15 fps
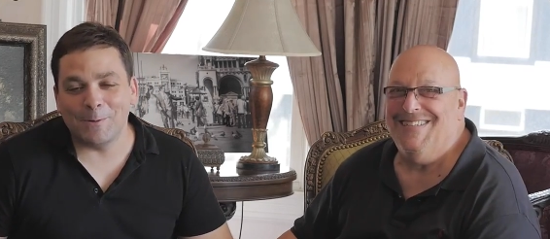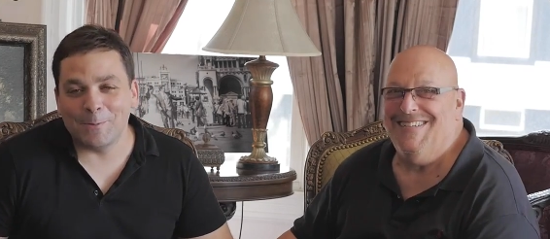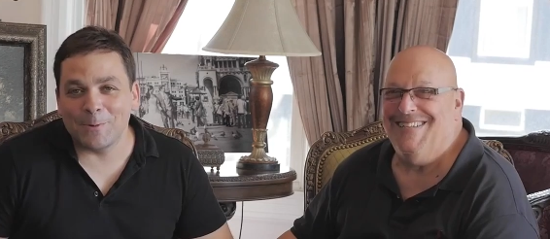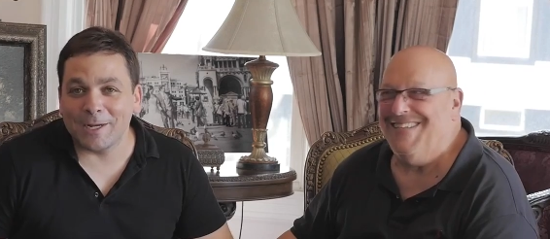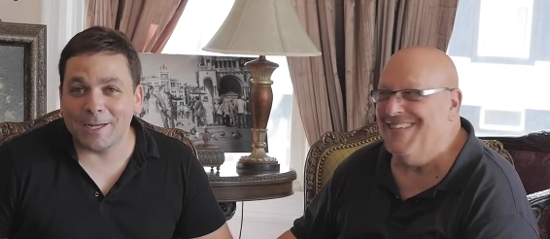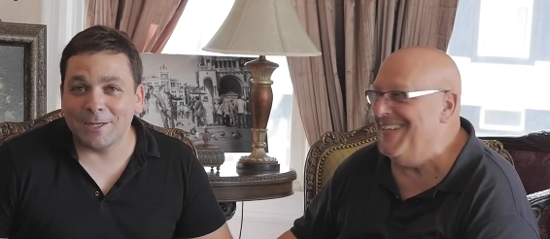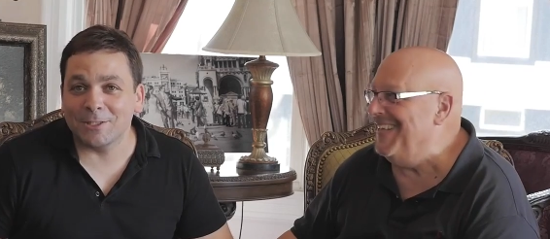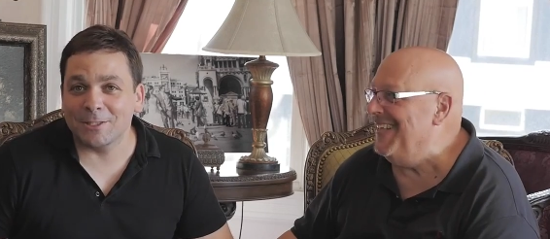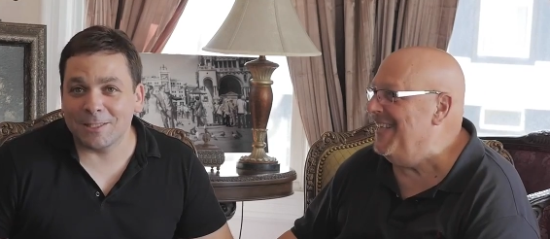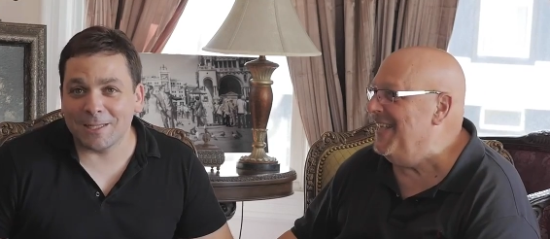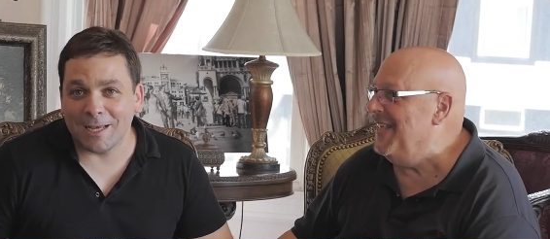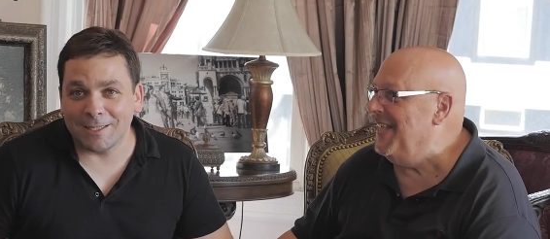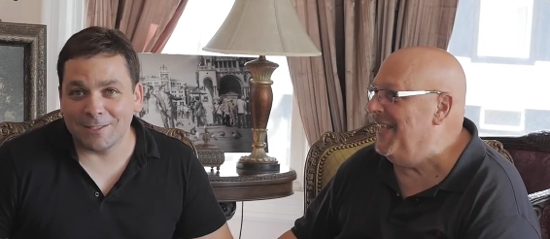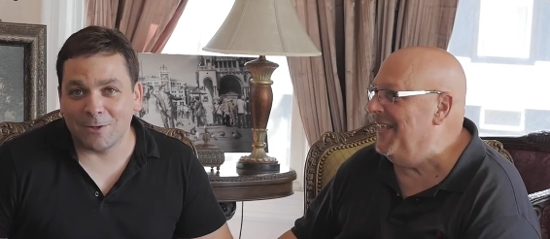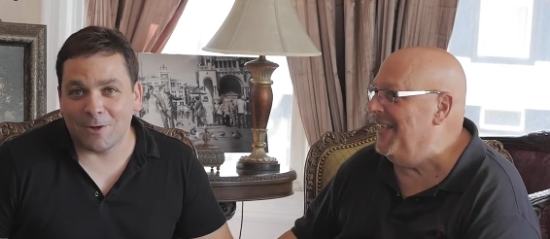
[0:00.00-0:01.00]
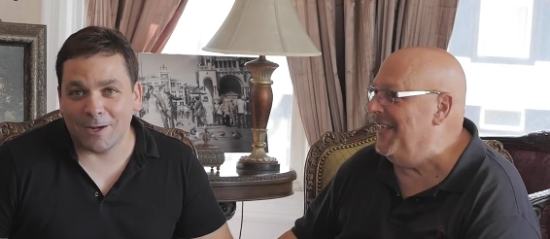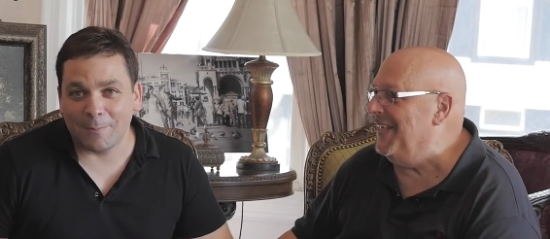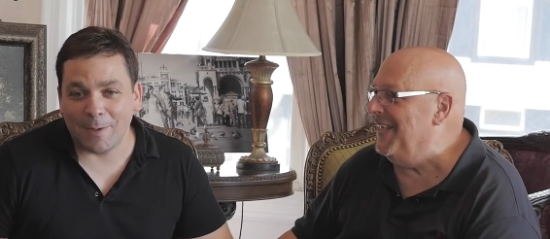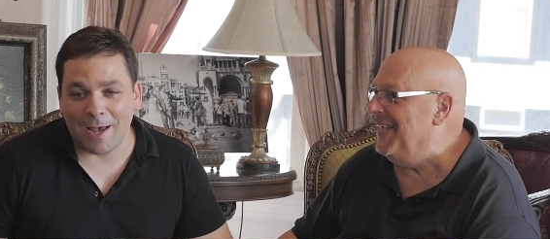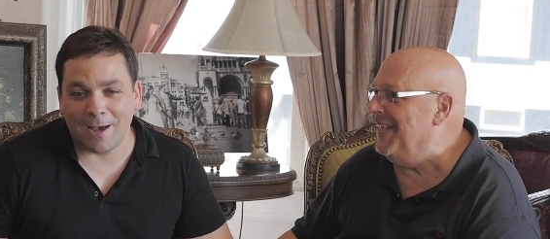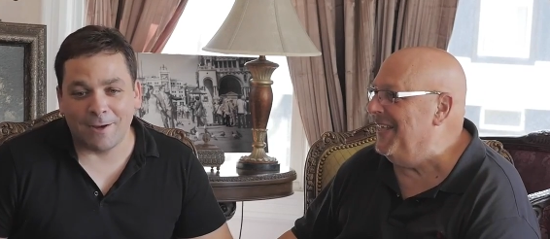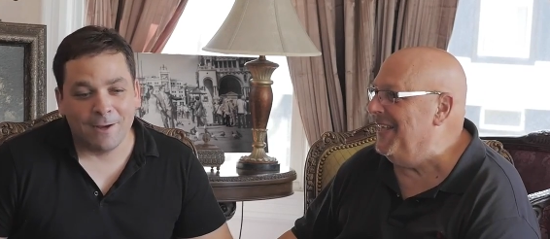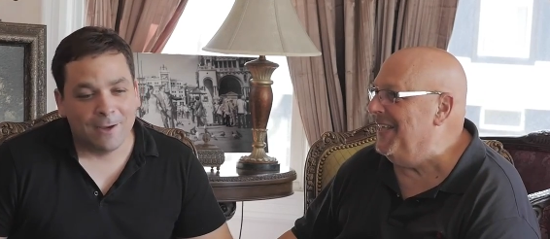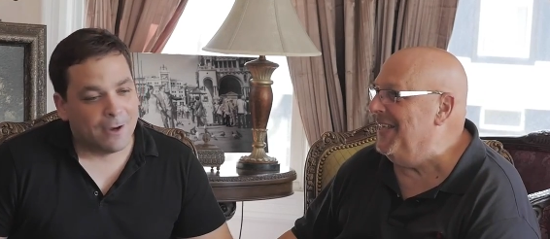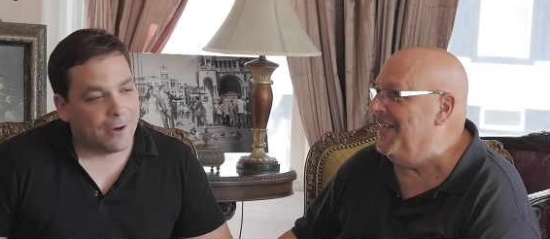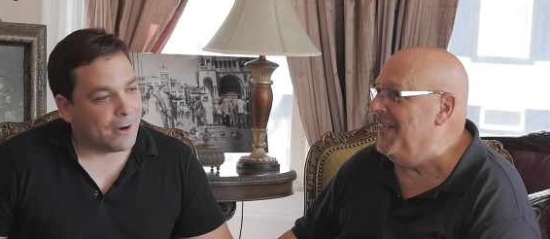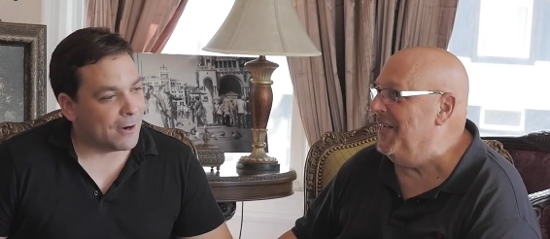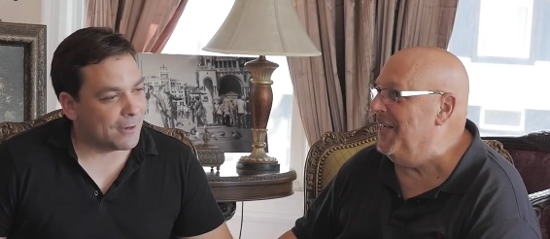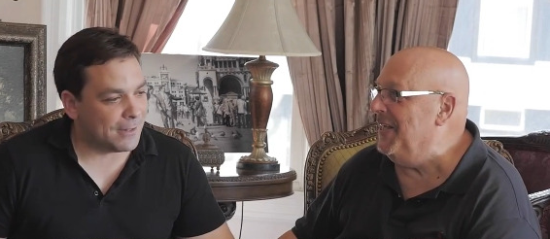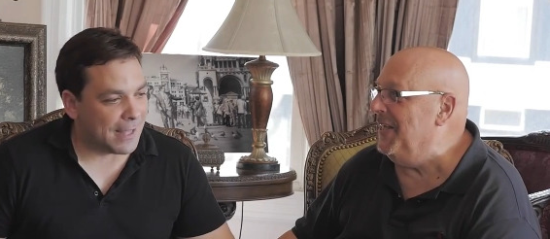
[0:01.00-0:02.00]
Speaker 1: We're here just to kind of talk about
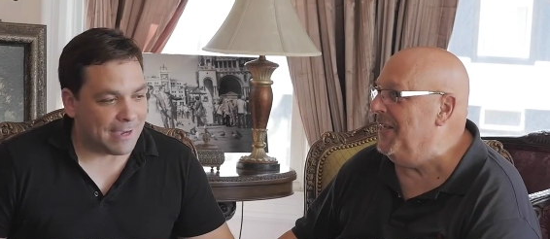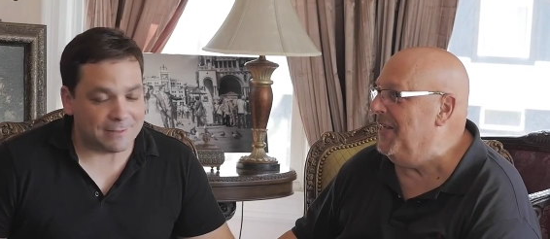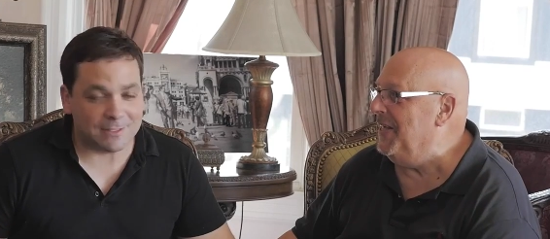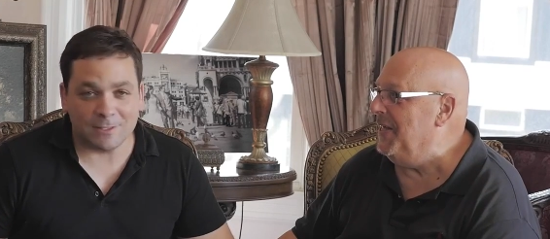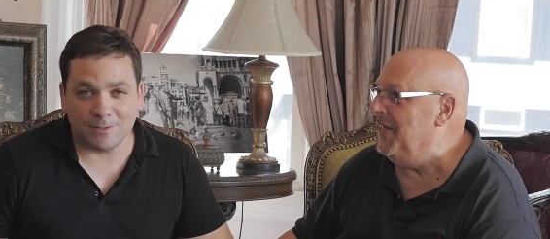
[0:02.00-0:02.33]
our lives